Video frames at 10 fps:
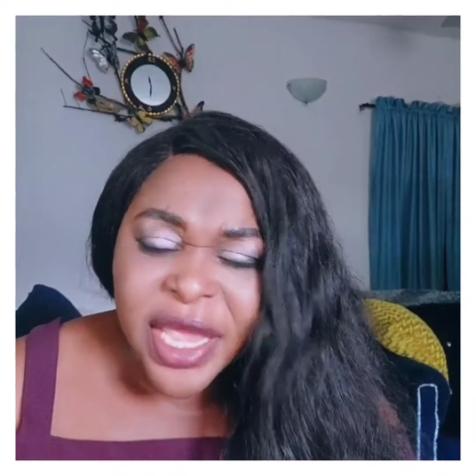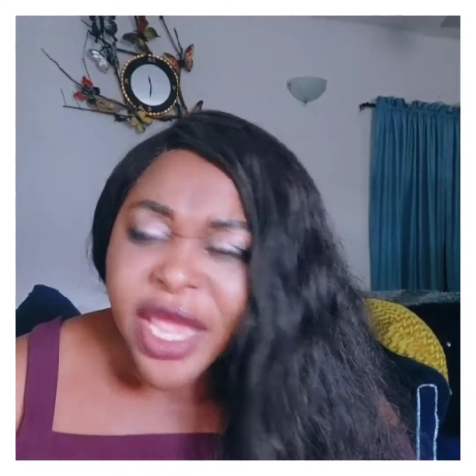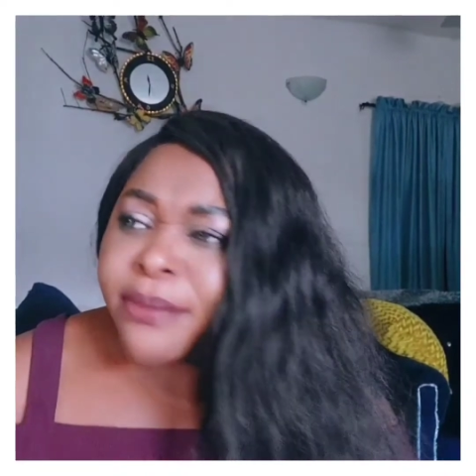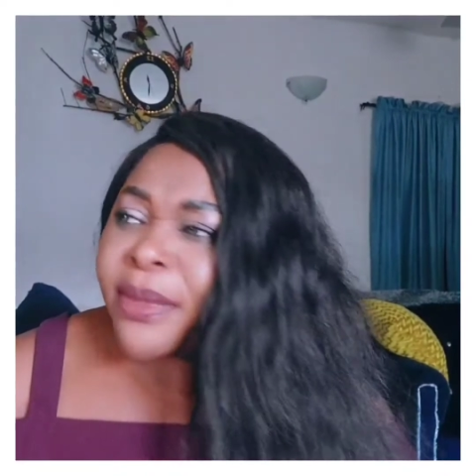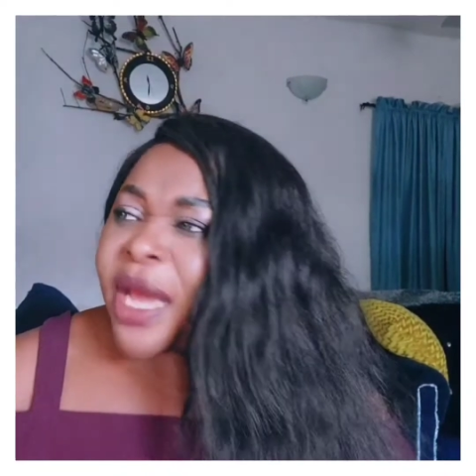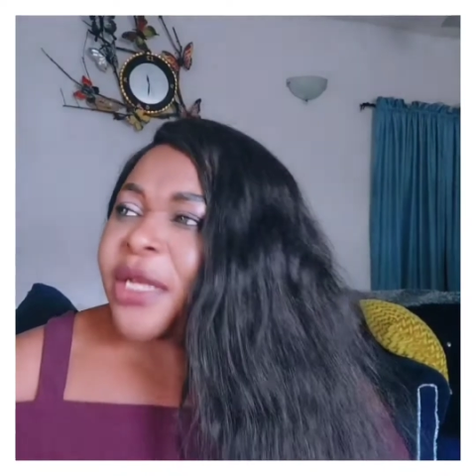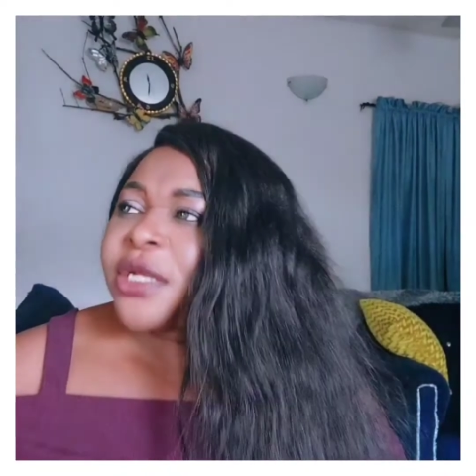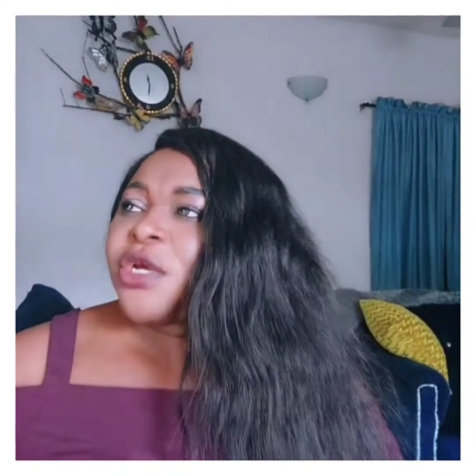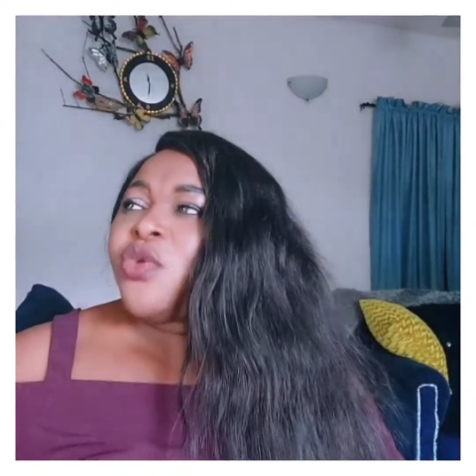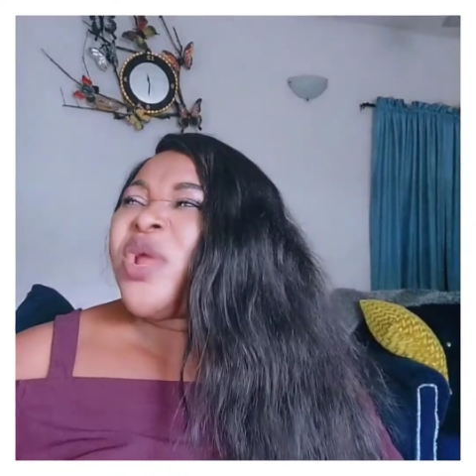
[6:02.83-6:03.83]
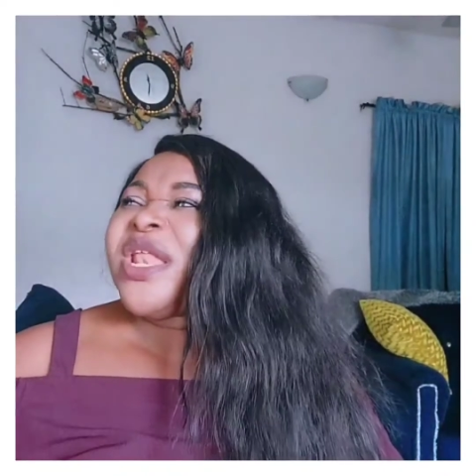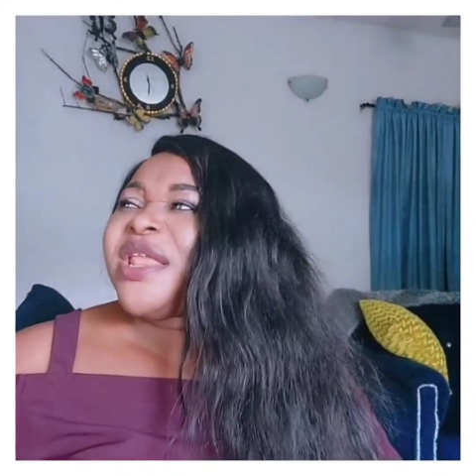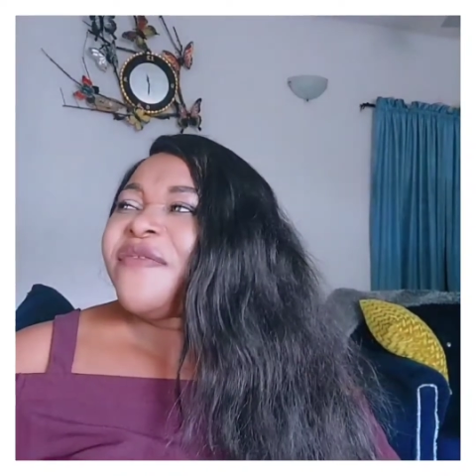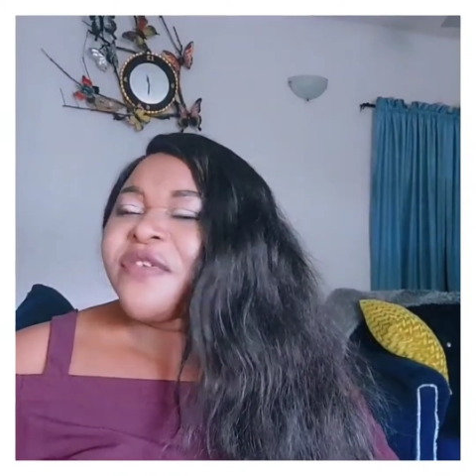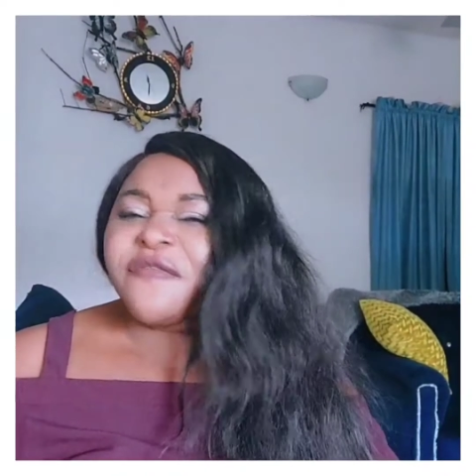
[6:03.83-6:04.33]
a man will
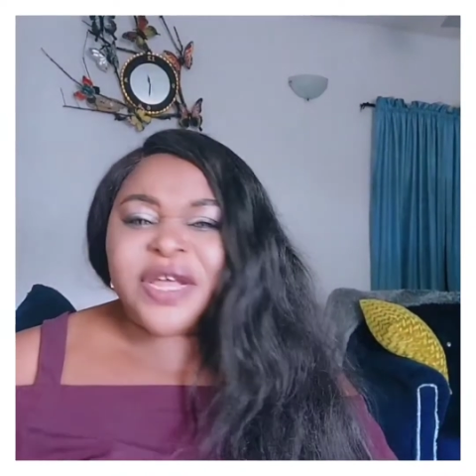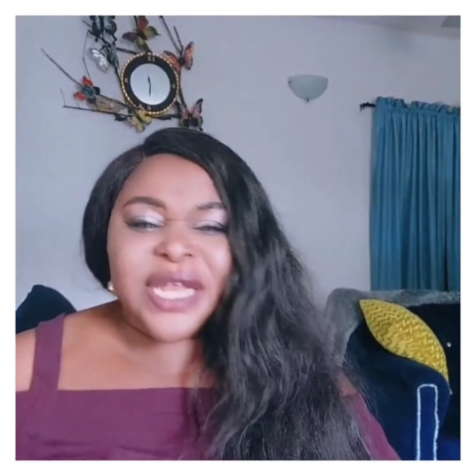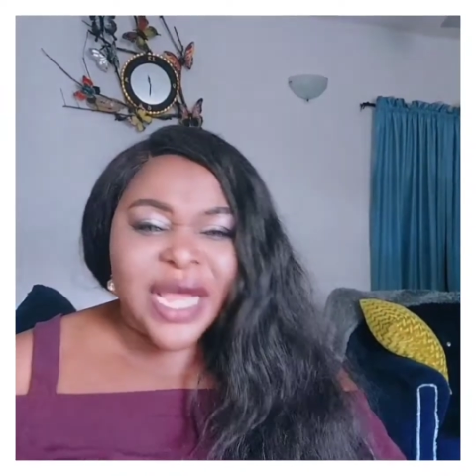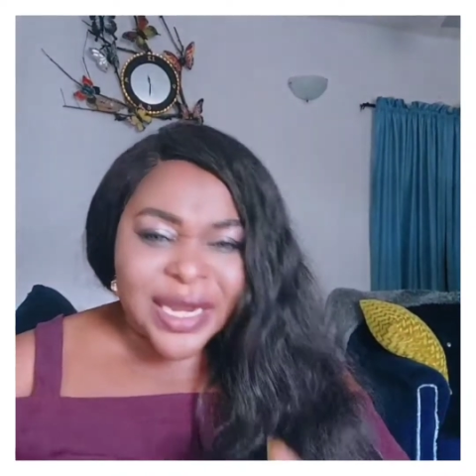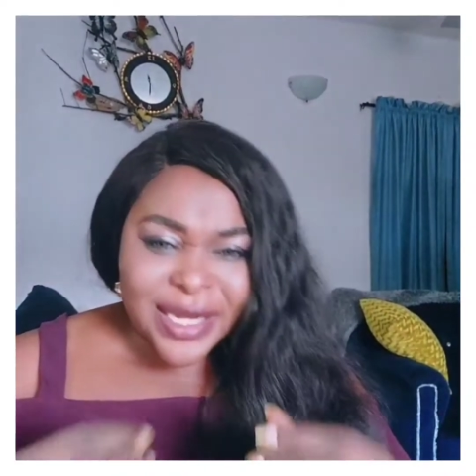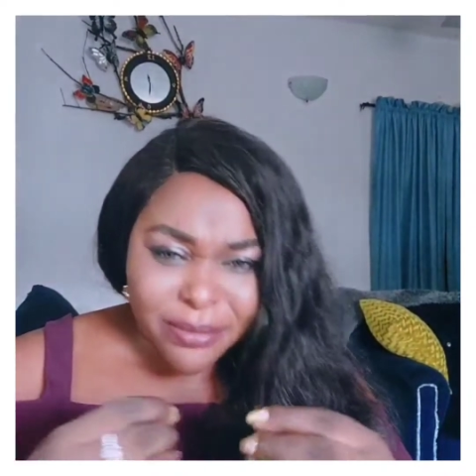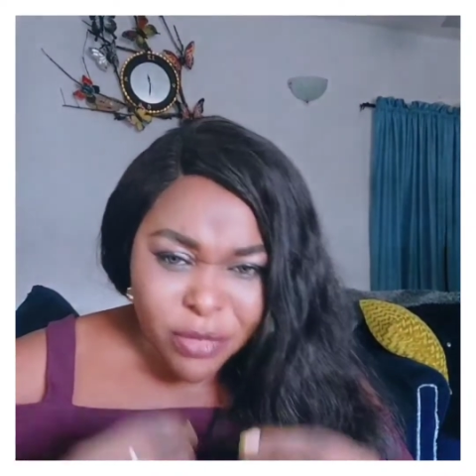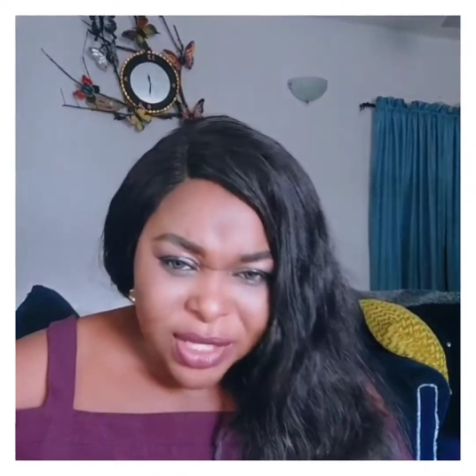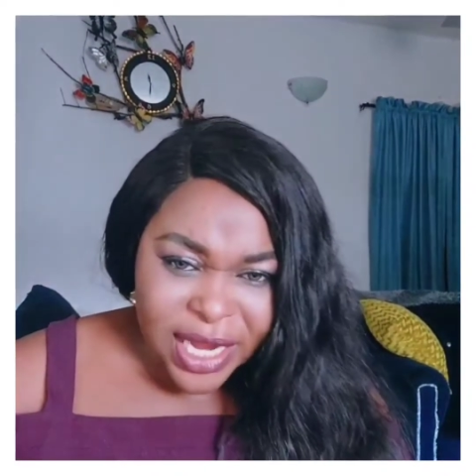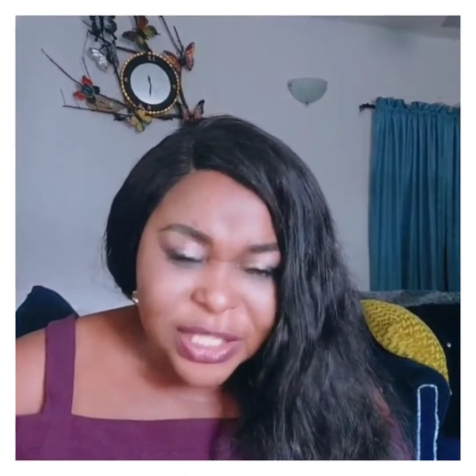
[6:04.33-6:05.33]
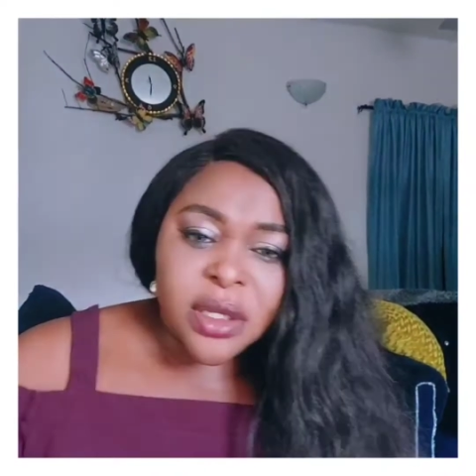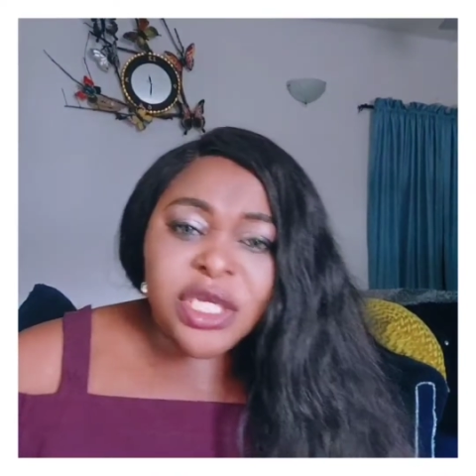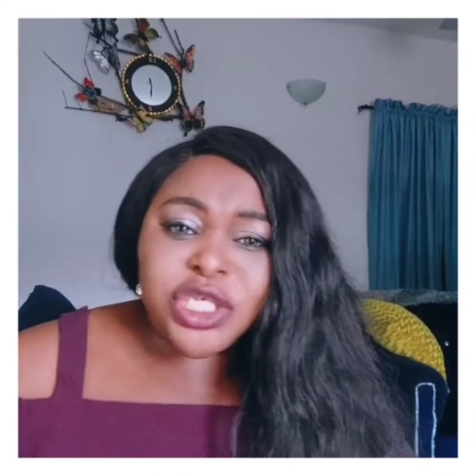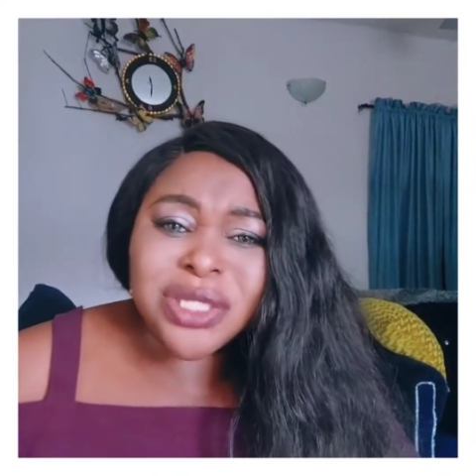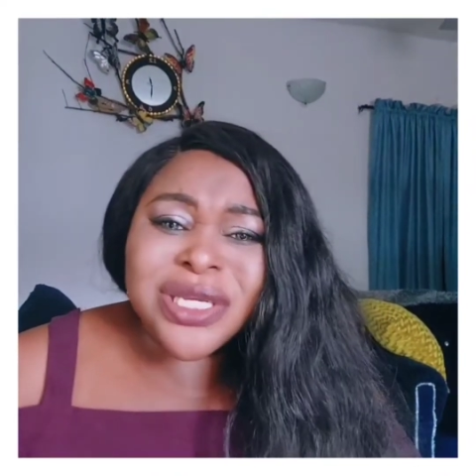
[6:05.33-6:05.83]
leave the father and the mother. In
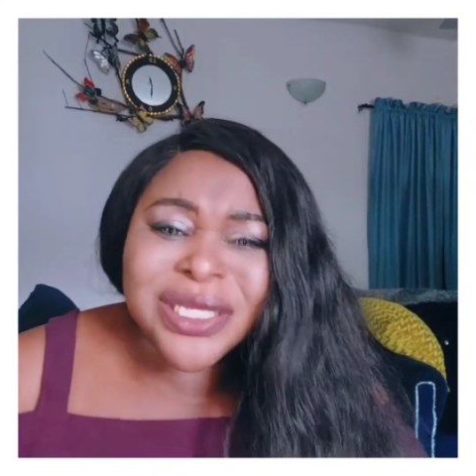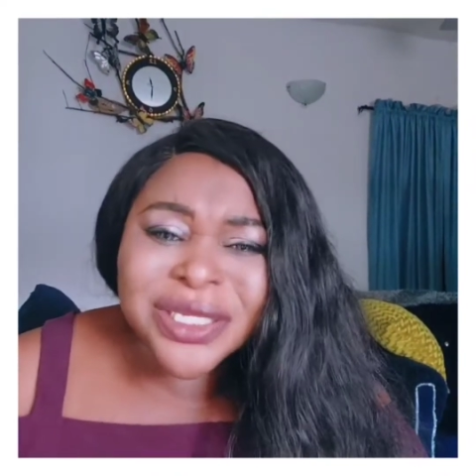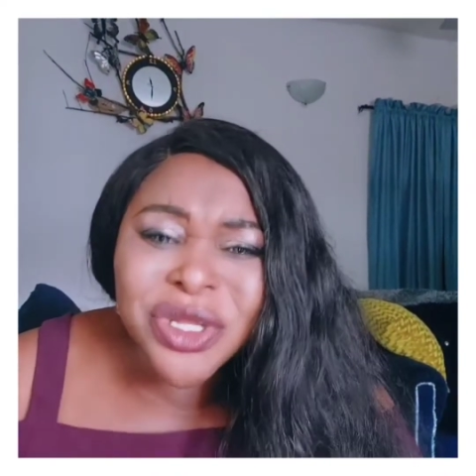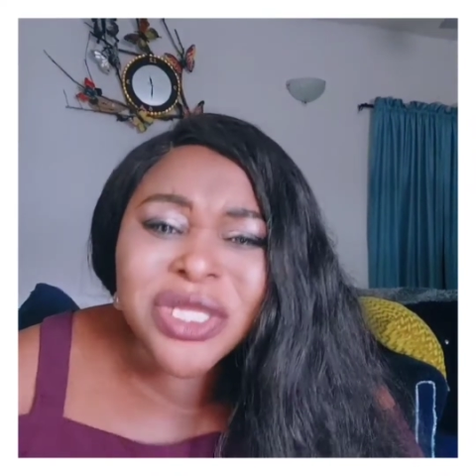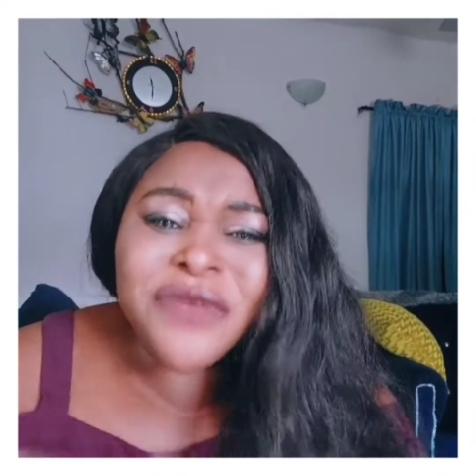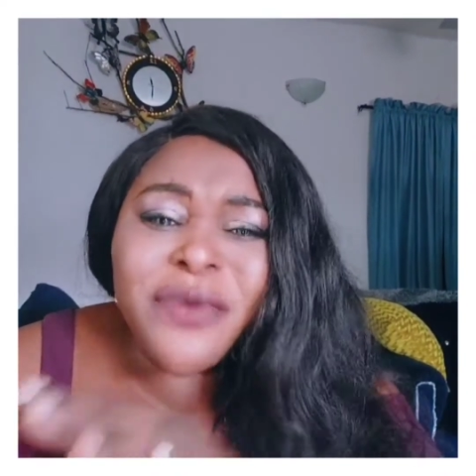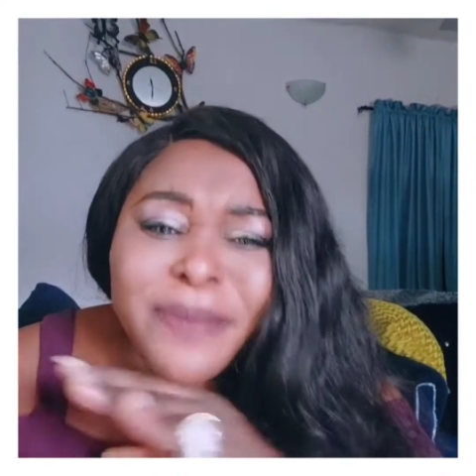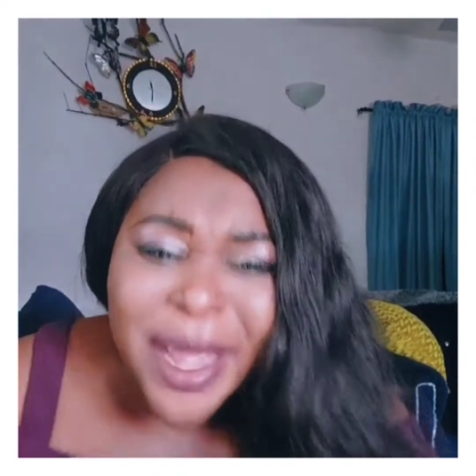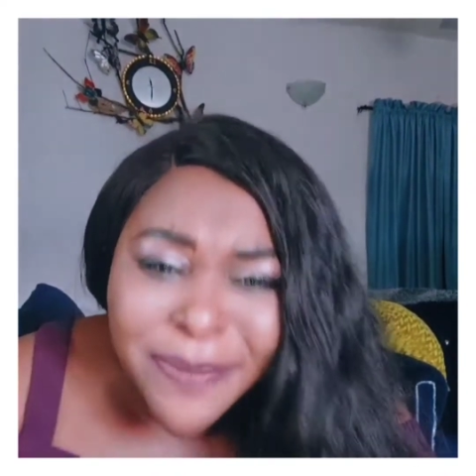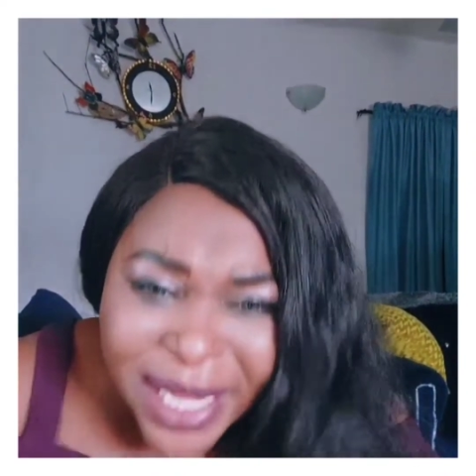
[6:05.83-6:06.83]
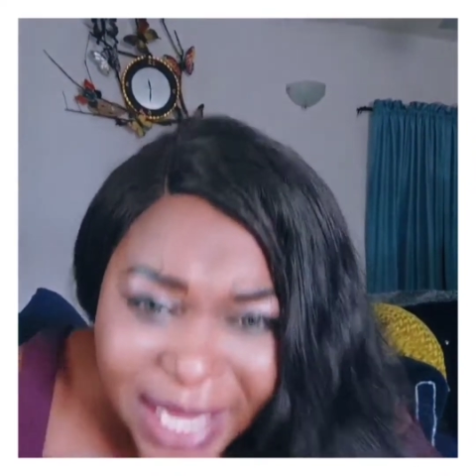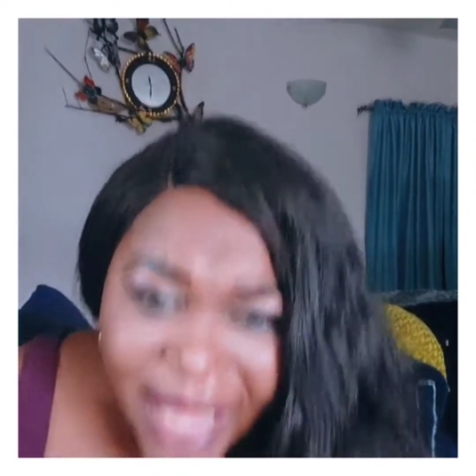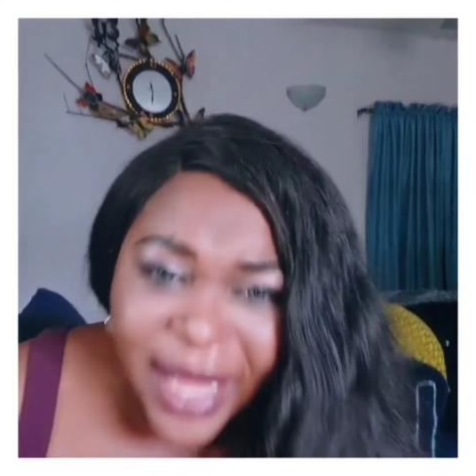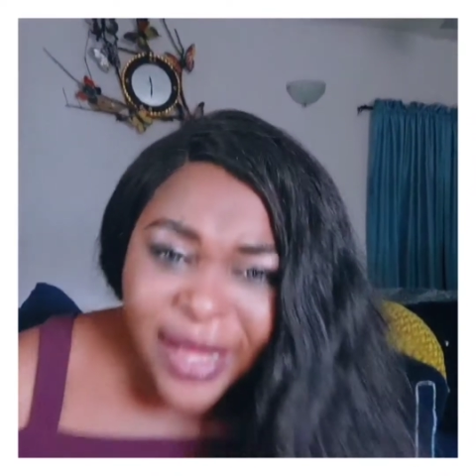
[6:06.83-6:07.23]
short, it is not even biblical.